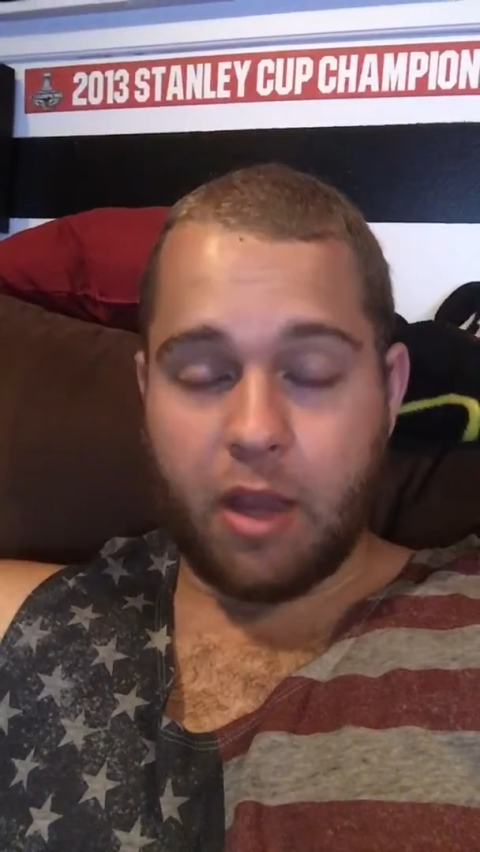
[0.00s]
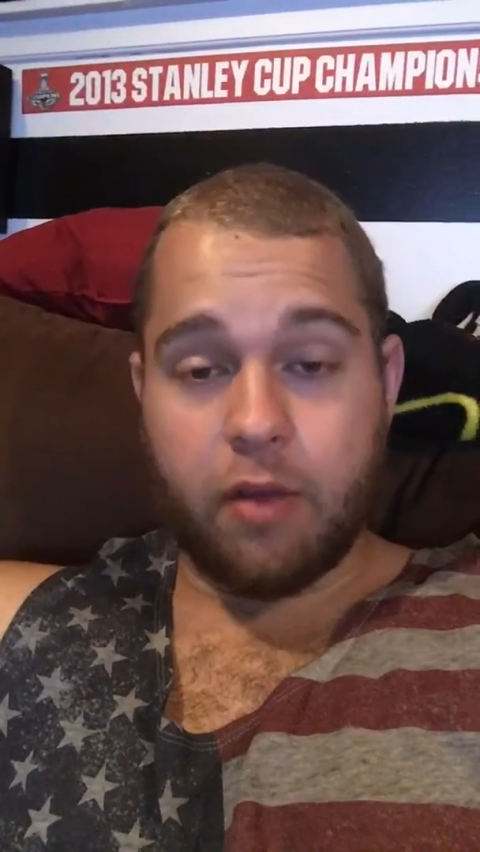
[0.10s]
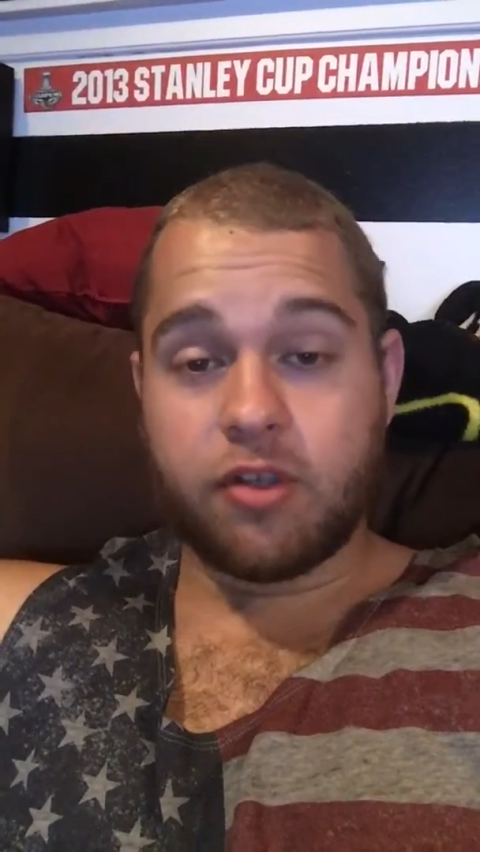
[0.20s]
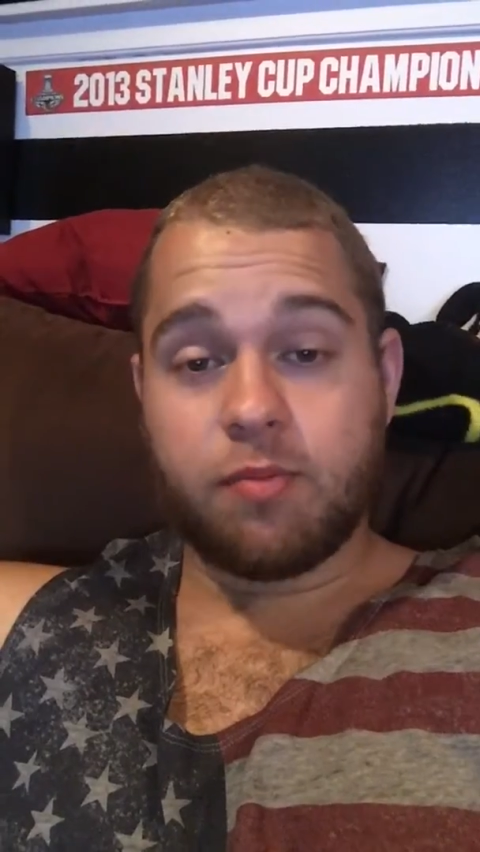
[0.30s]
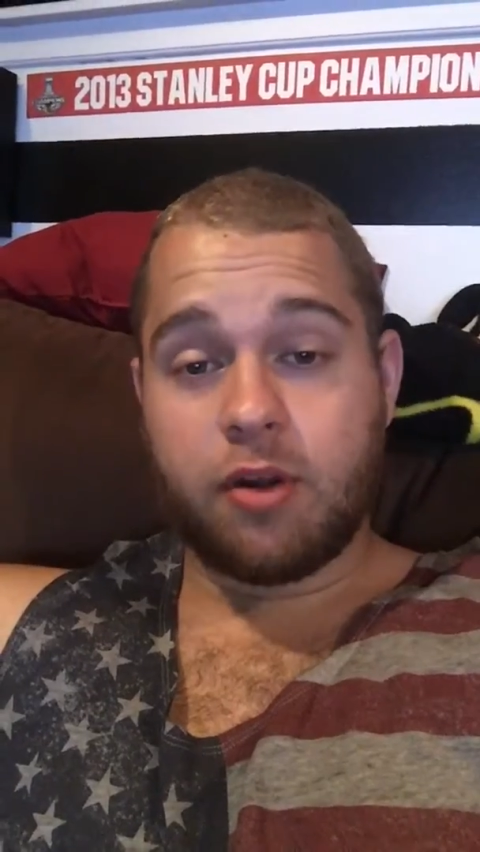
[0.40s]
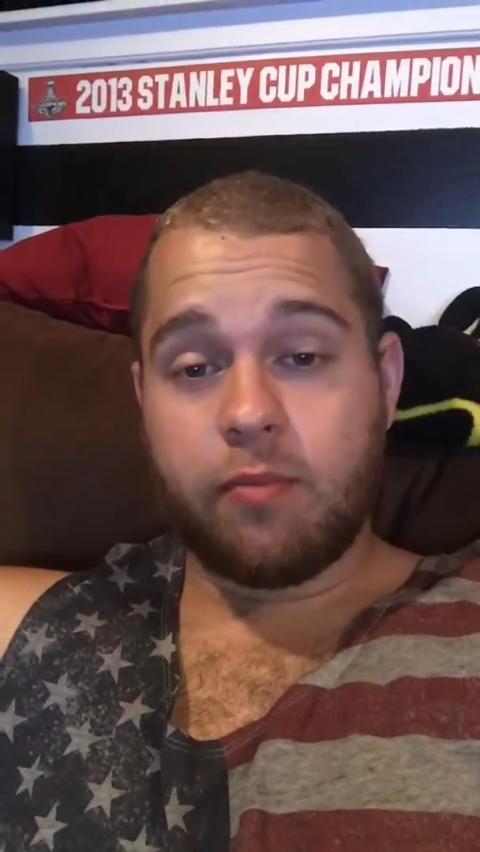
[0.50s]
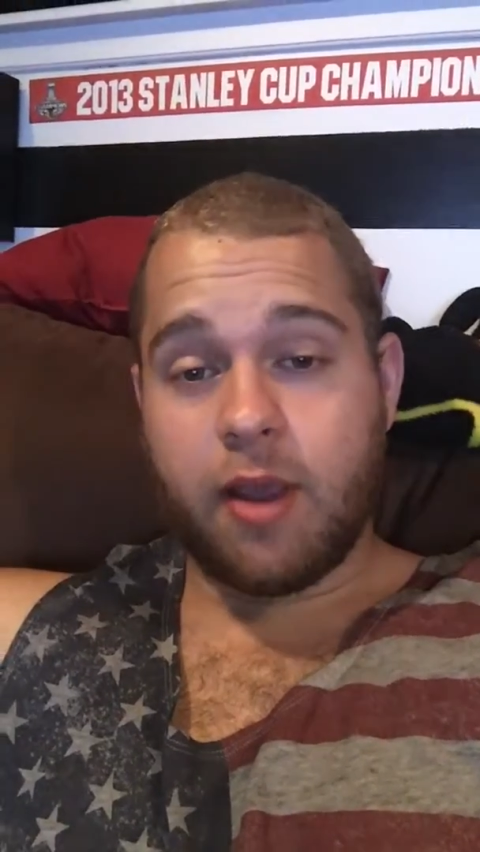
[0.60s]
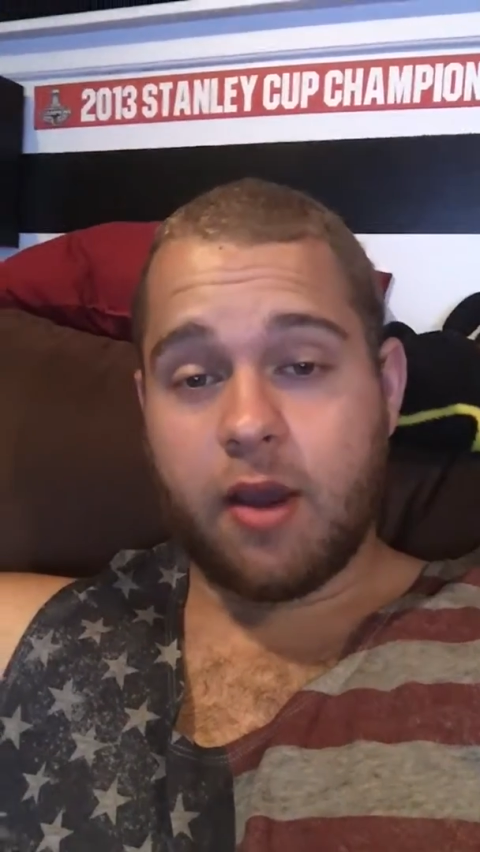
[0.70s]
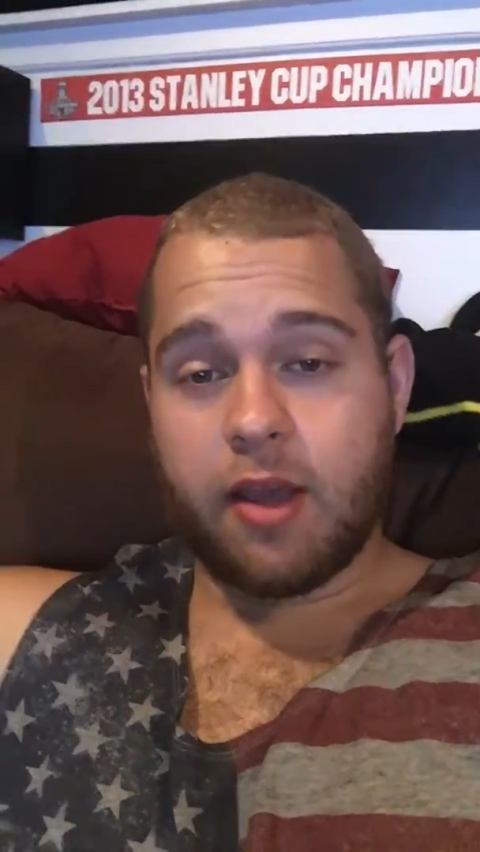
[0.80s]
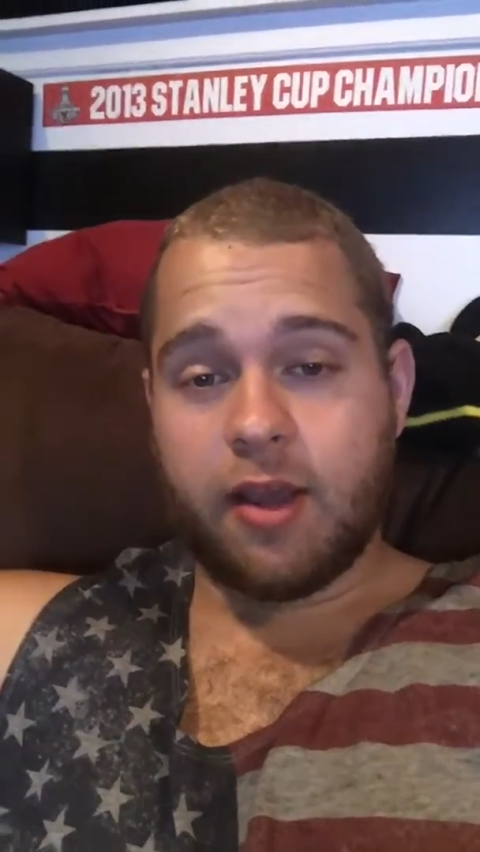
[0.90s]
it was pretty
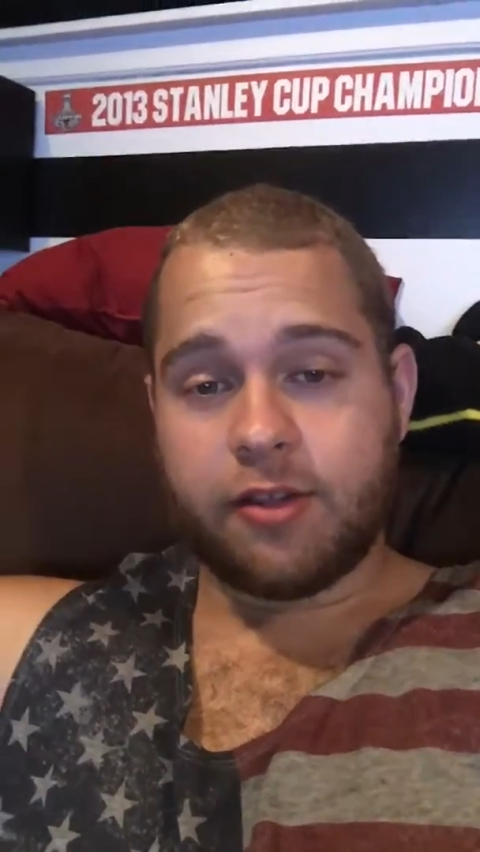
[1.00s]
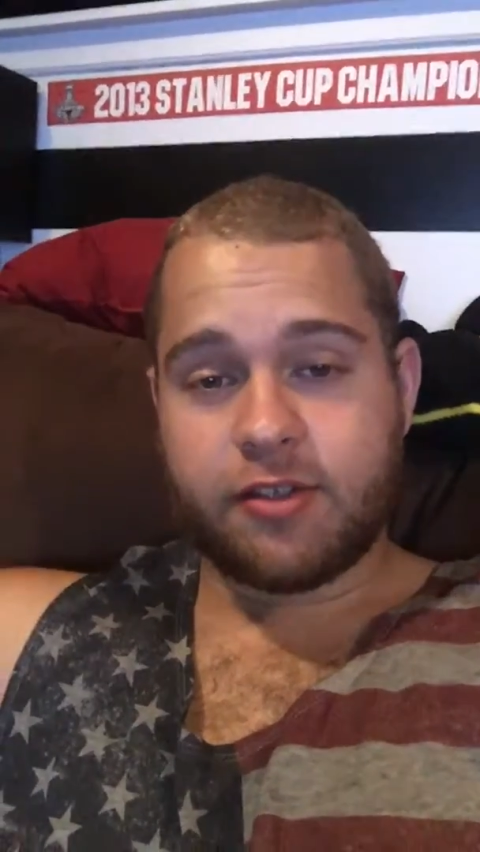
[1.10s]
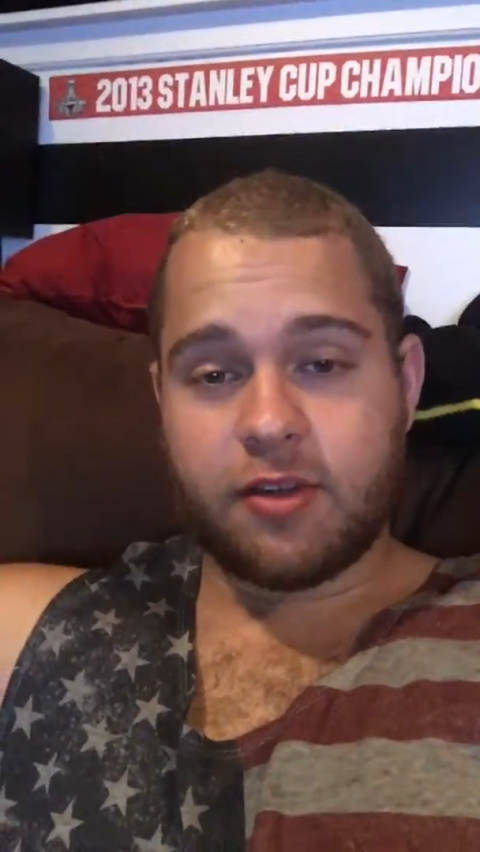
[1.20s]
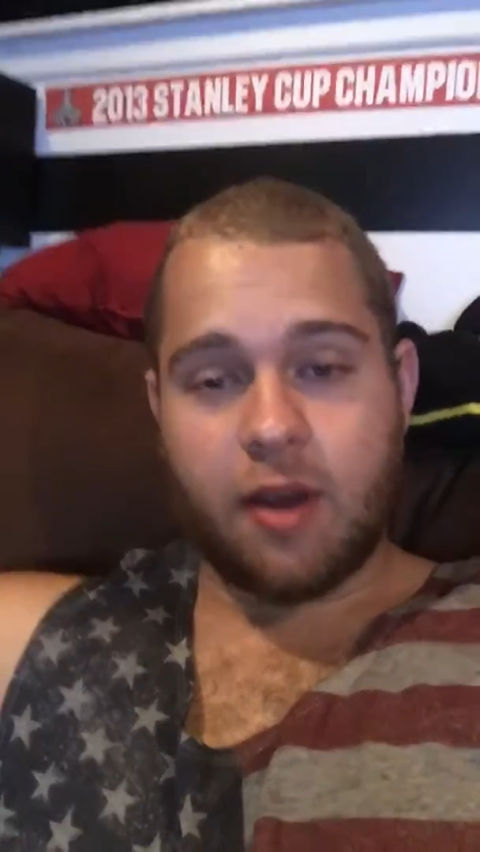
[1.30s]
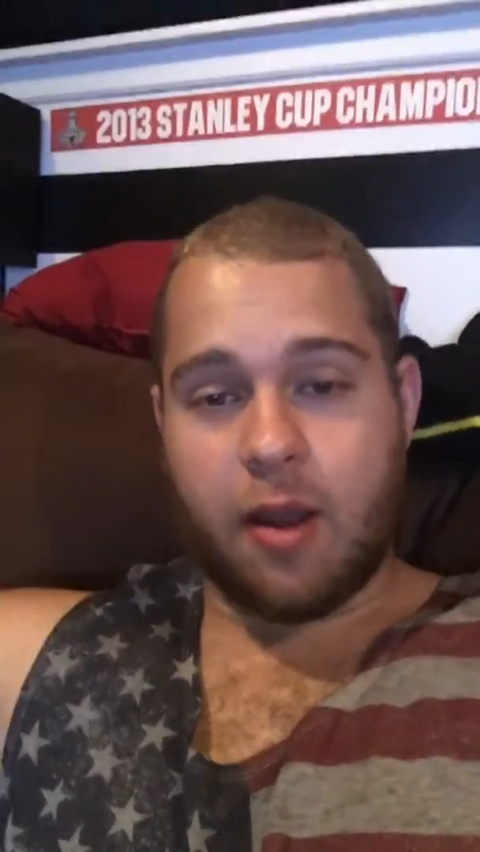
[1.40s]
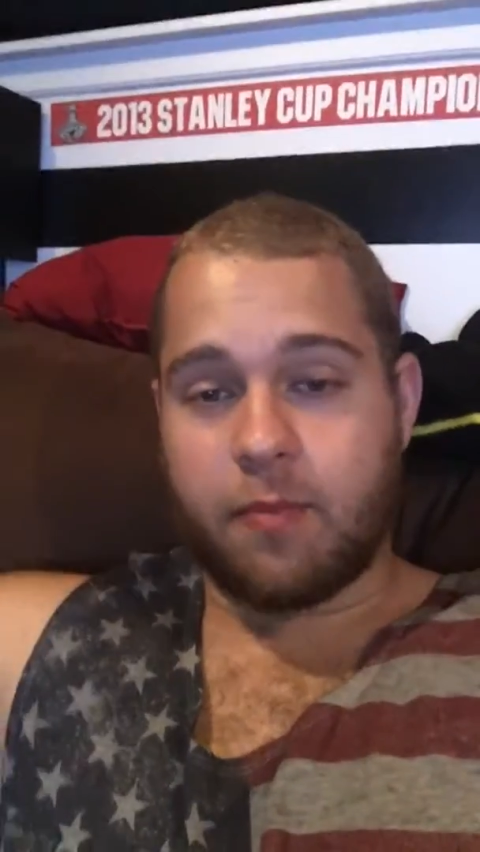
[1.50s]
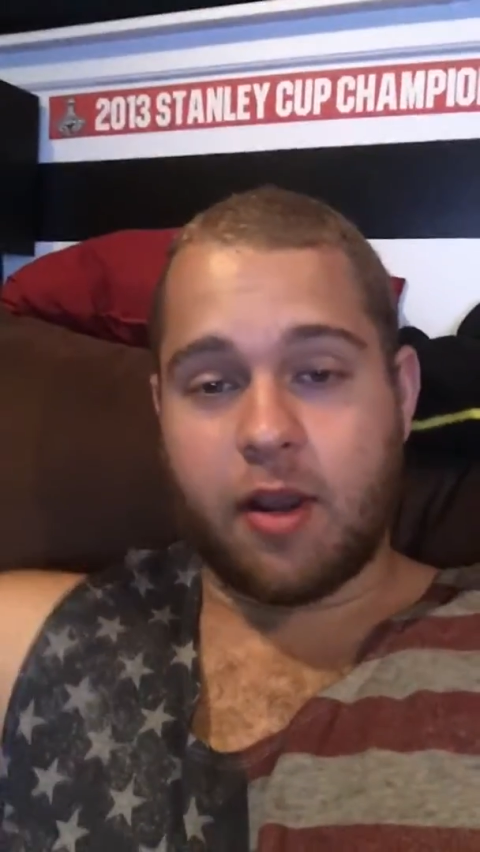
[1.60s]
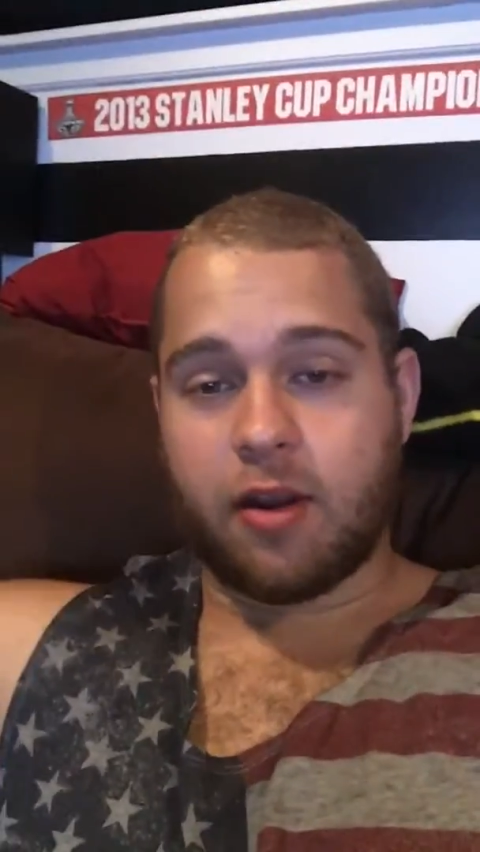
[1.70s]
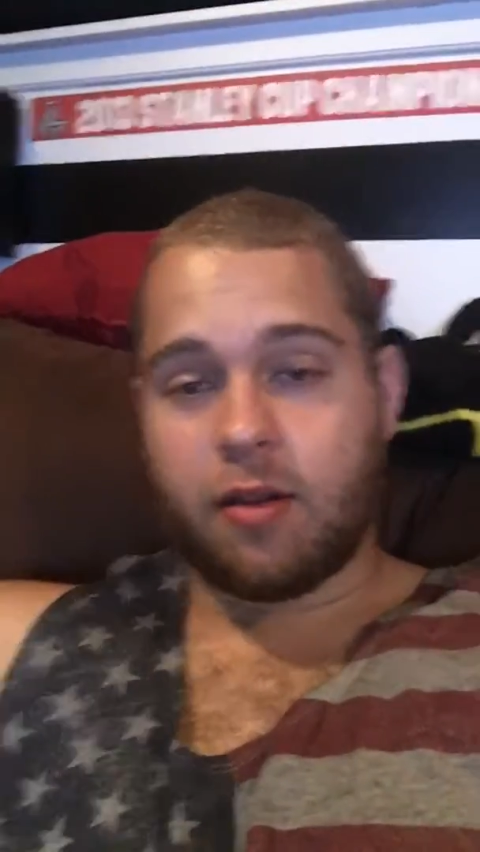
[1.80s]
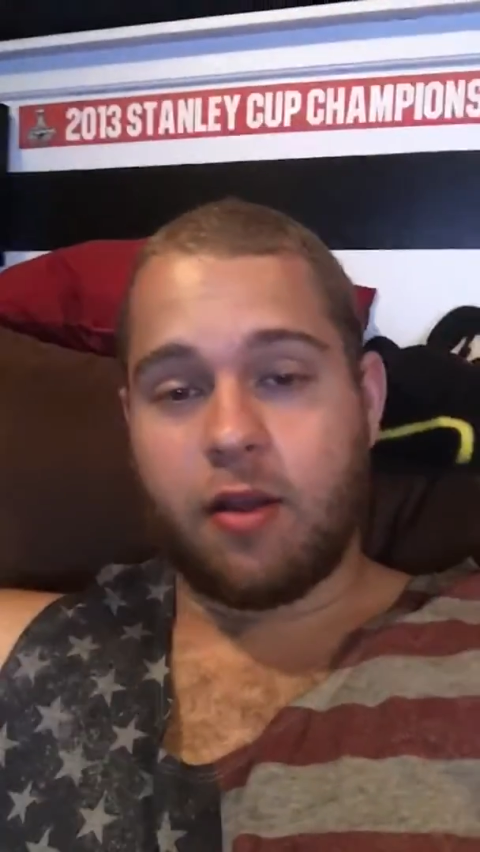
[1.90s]
badass. I'm
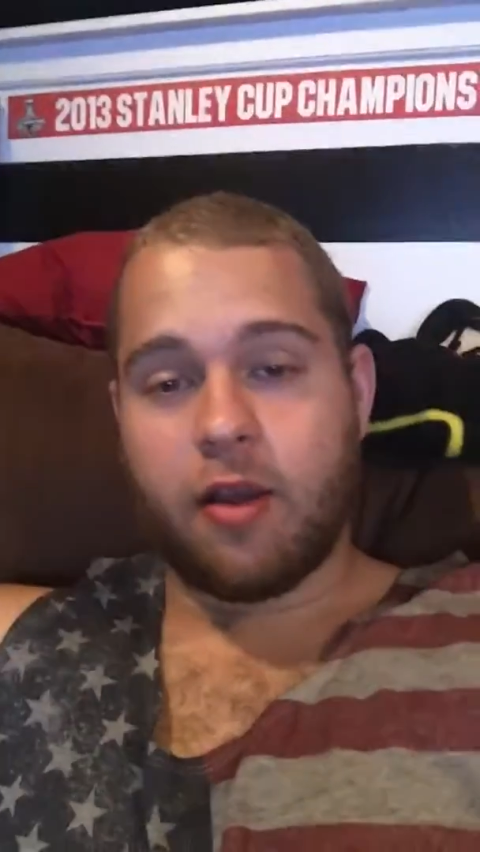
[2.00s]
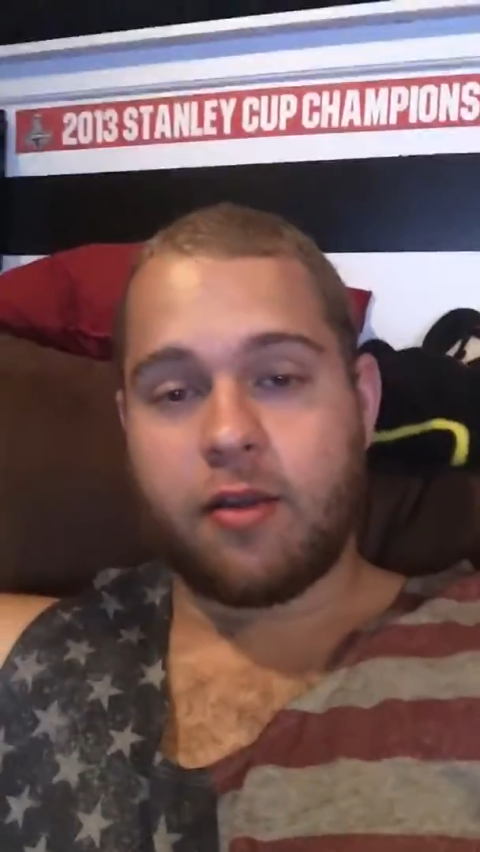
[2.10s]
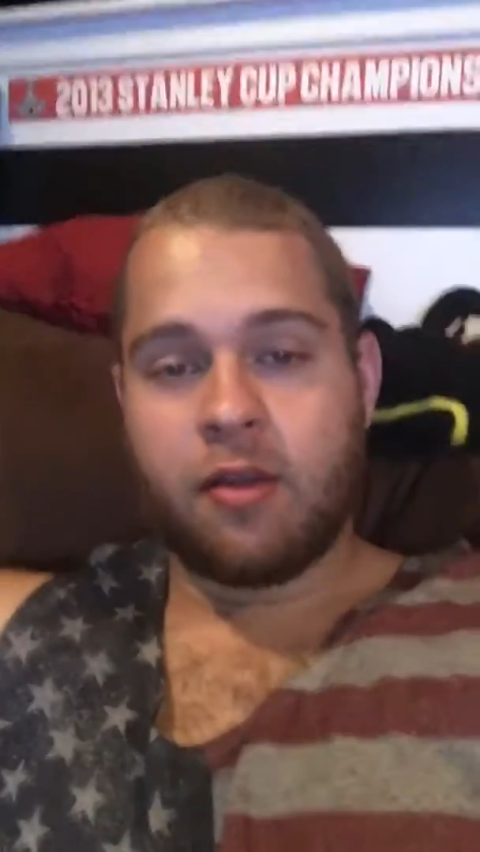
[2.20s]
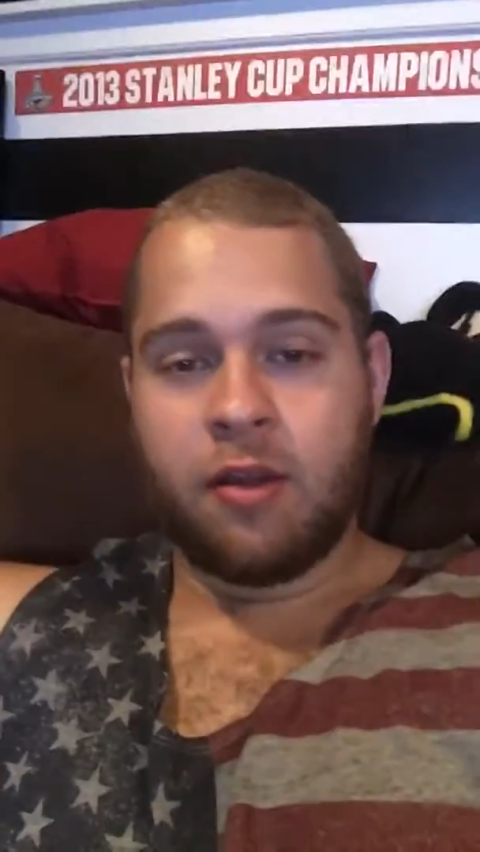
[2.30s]
not going to lie.